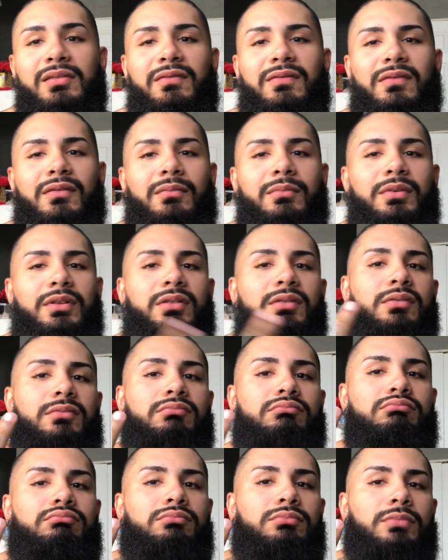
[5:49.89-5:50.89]
You feel me?
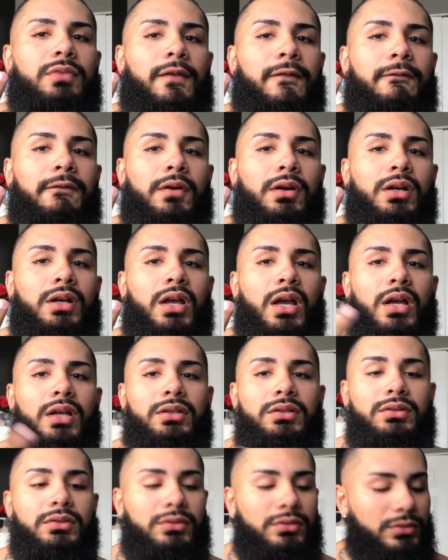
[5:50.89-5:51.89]
Fuck
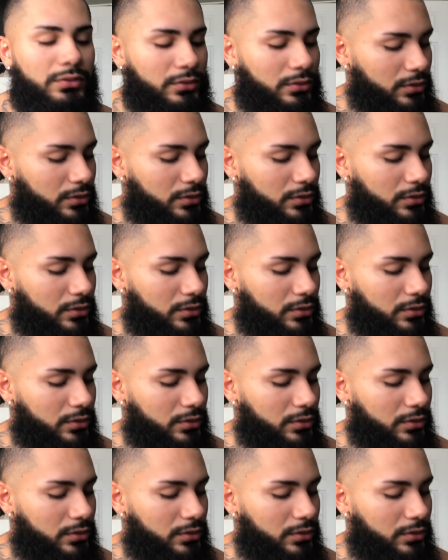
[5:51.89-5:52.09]
cancer.